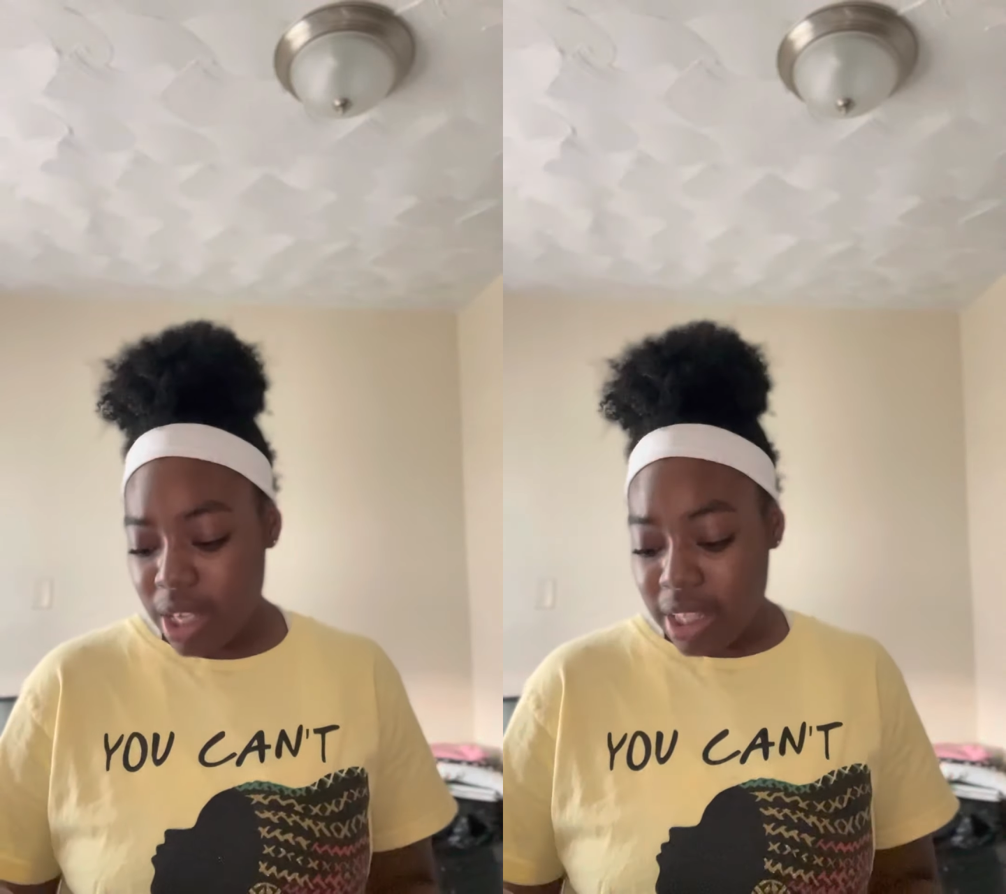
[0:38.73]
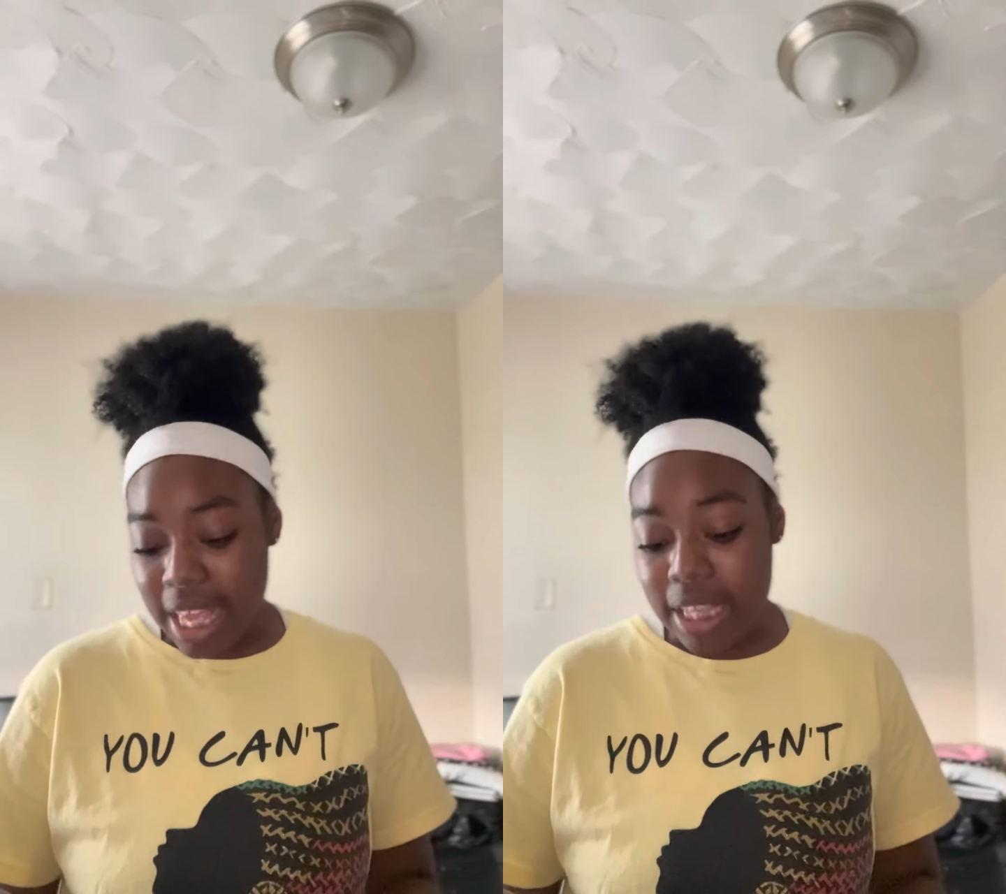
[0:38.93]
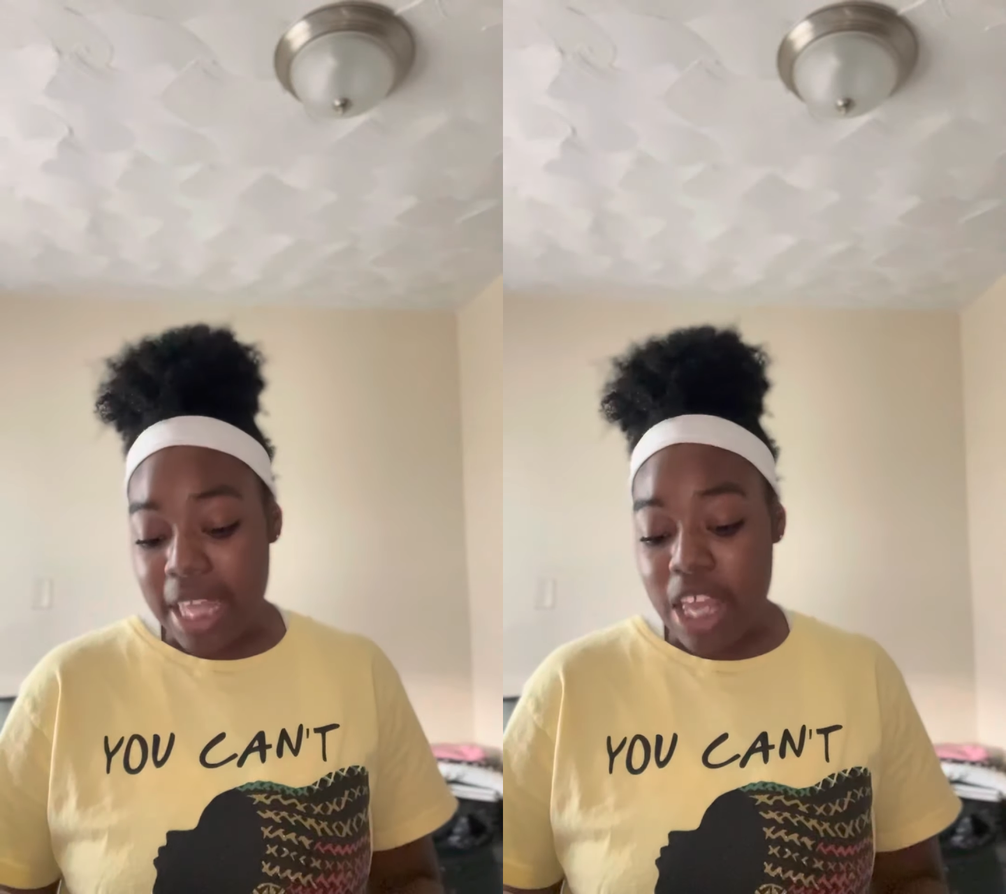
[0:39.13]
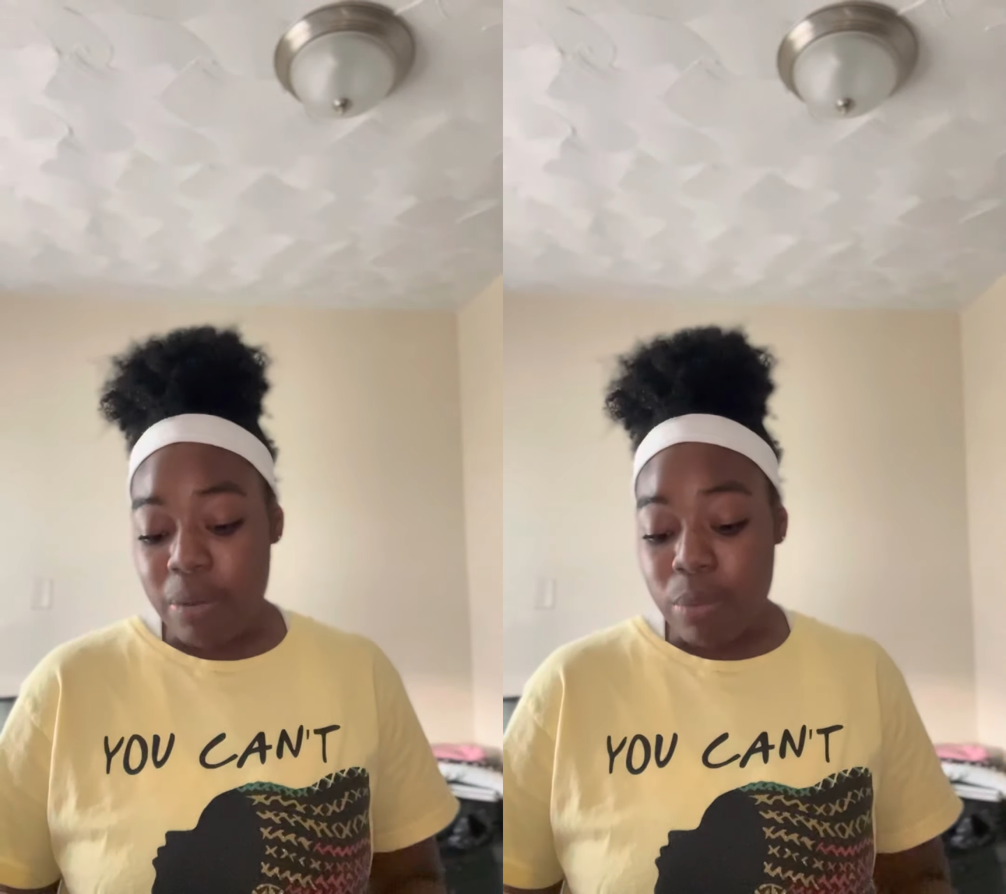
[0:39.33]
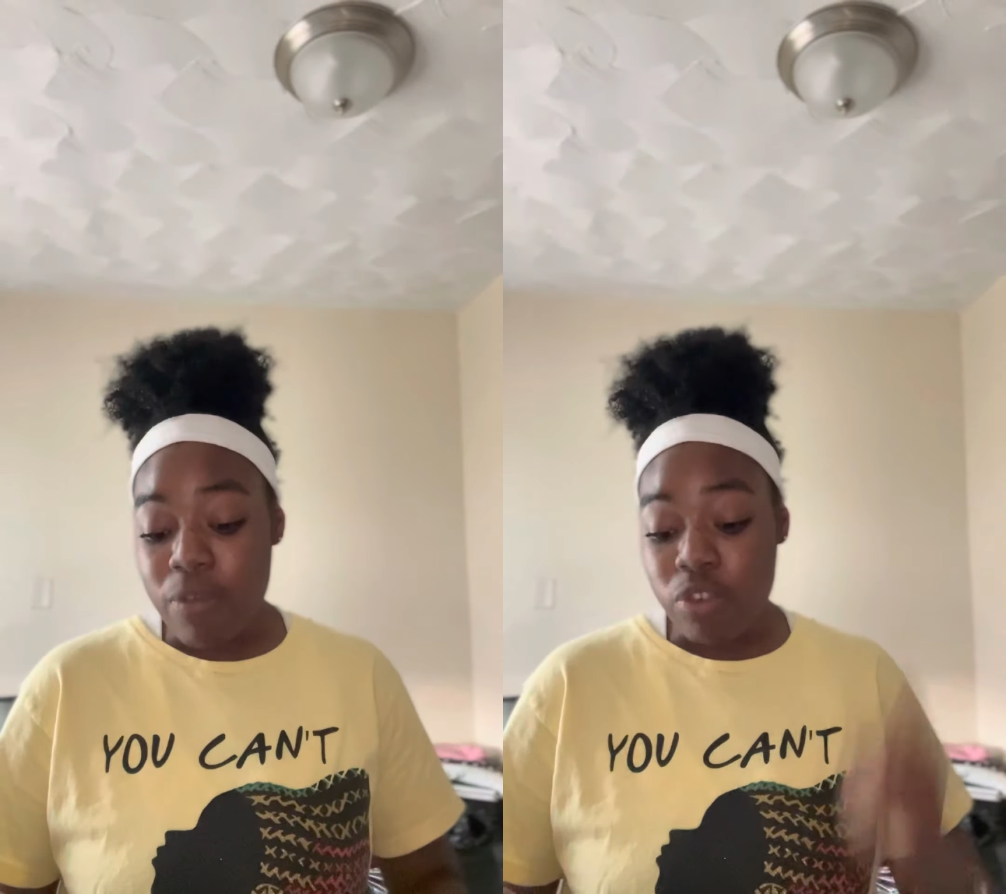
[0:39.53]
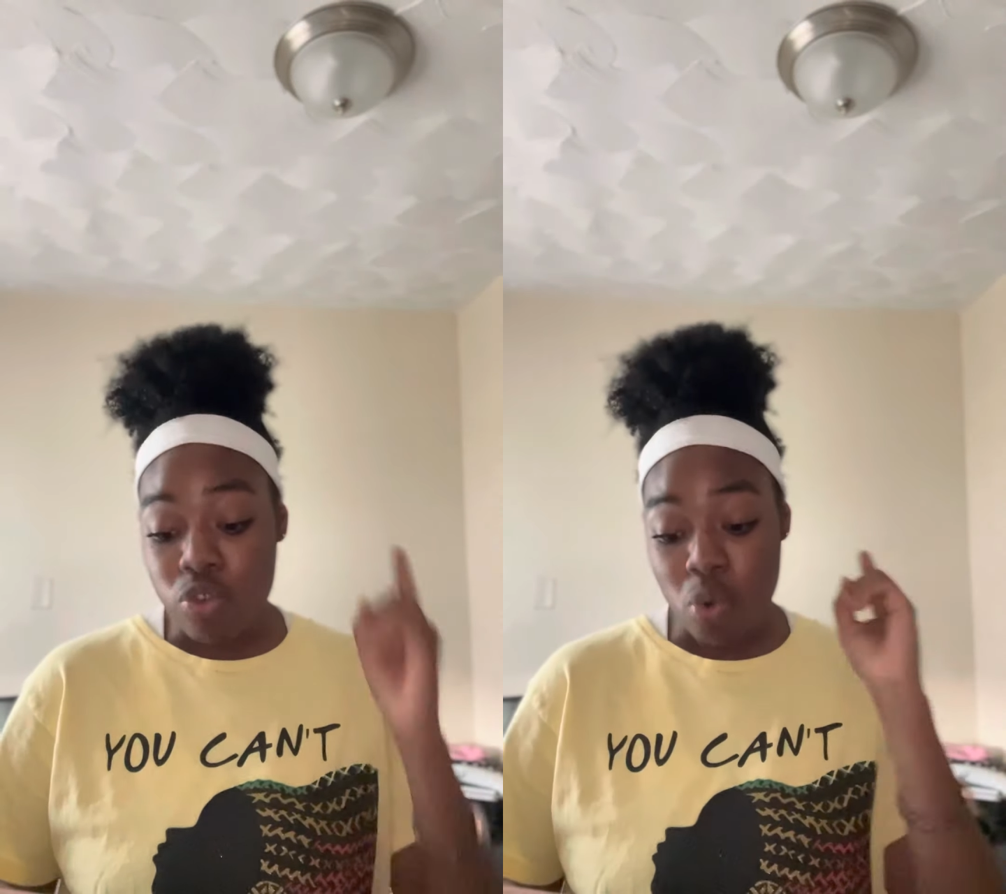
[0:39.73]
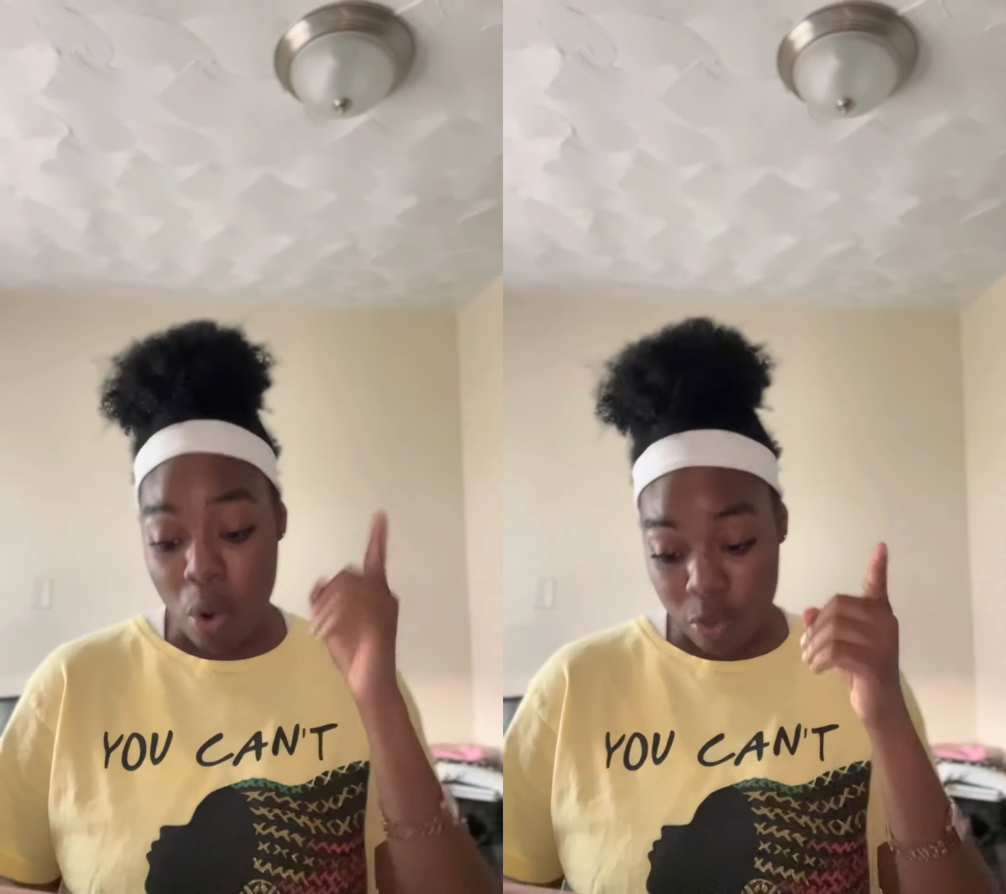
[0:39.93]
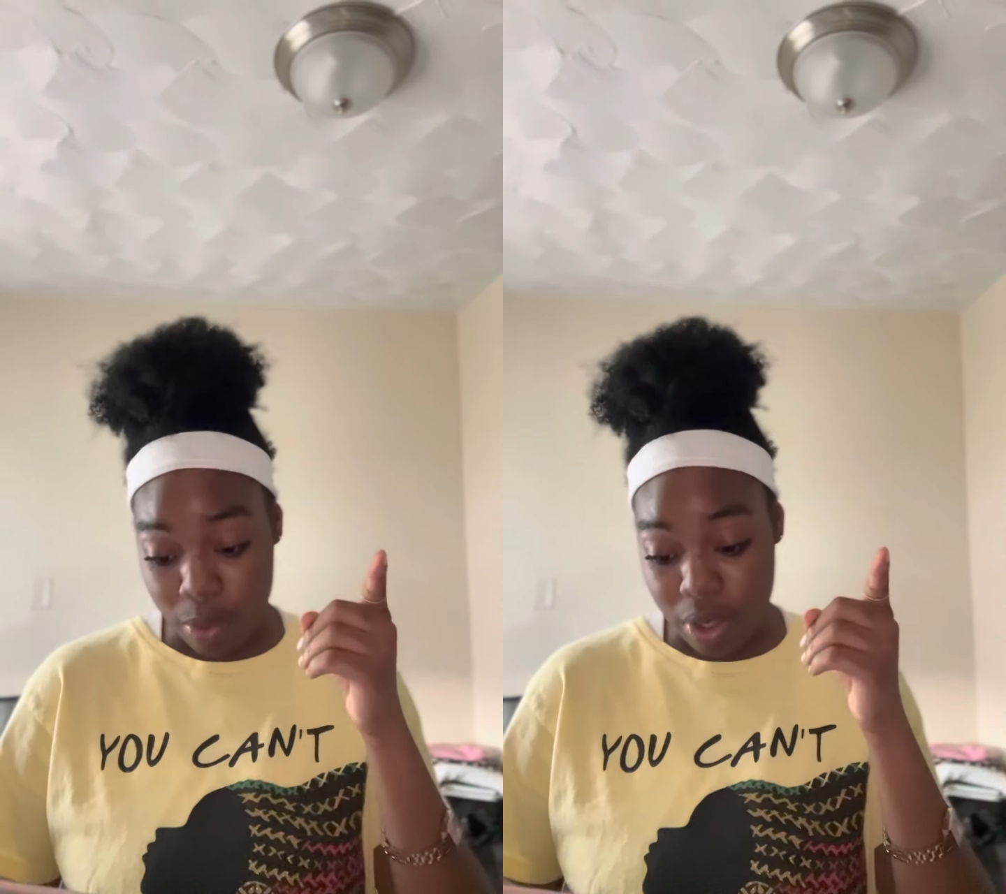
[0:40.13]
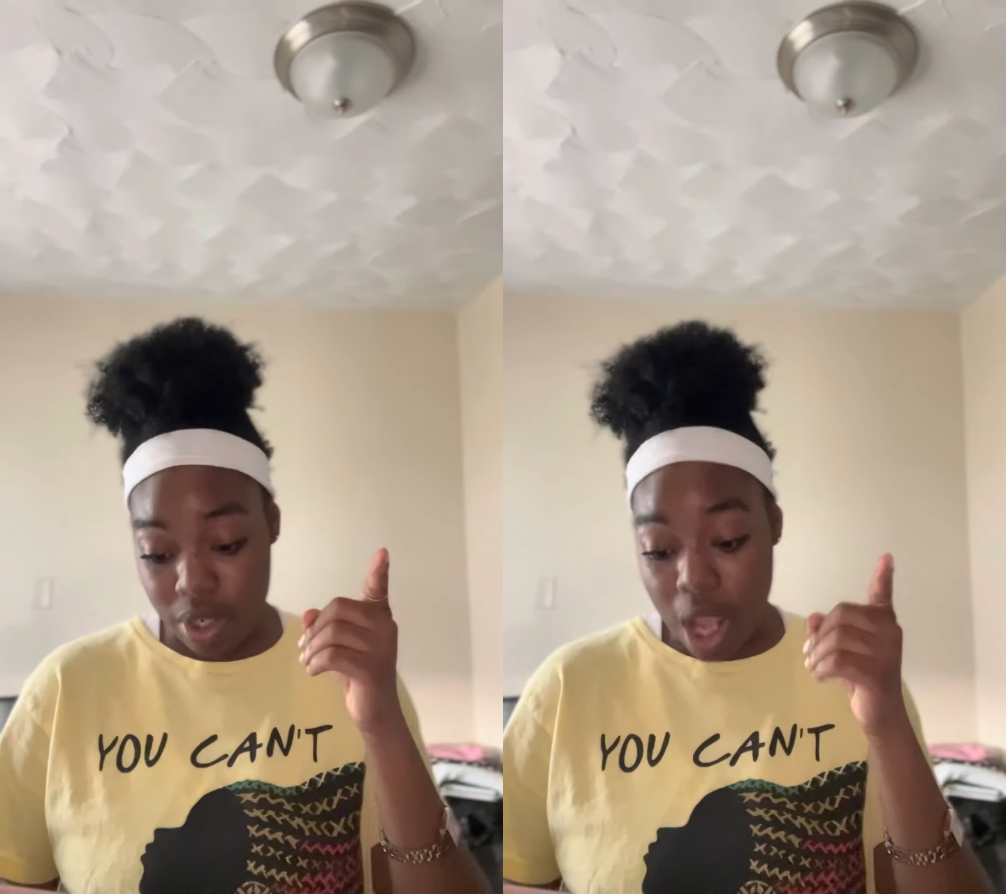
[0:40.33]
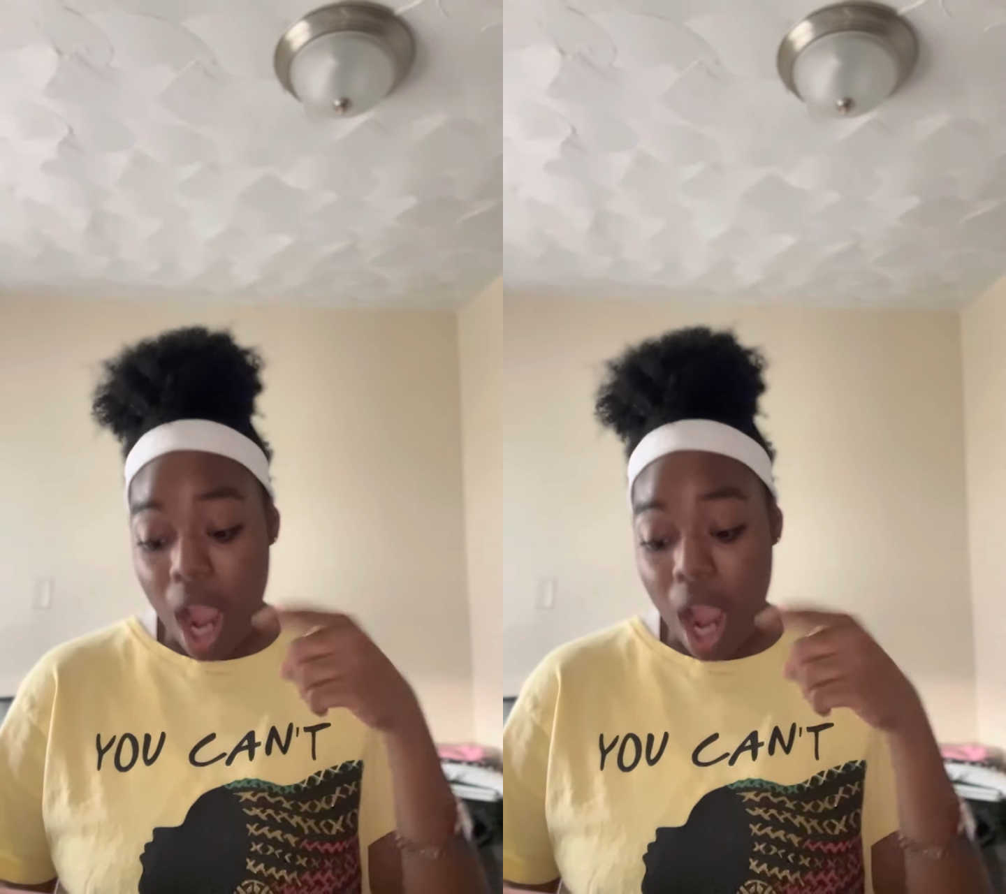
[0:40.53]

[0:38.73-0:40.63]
They later moved northward,